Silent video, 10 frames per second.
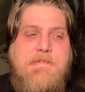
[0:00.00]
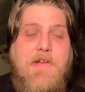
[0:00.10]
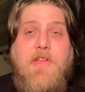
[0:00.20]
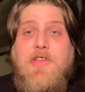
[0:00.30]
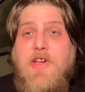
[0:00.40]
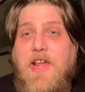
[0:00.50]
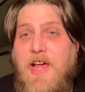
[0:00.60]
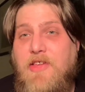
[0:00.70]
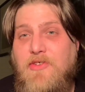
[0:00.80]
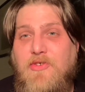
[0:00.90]
And then you got to
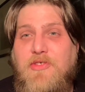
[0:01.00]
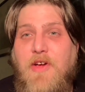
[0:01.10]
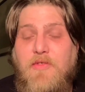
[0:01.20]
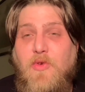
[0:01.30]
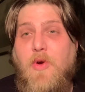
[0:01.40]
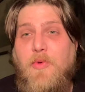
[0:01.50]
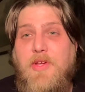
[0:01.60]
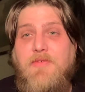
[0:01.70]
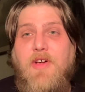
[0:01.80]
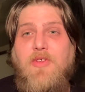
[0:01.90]
ask yourself, do I really
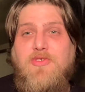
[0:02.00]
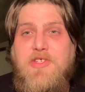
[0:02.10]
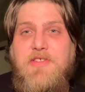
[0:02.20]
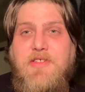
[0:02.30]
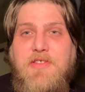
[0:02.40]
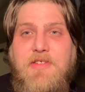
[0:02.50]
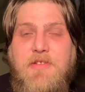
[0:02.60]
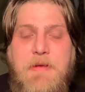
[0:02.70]
follow Jesus?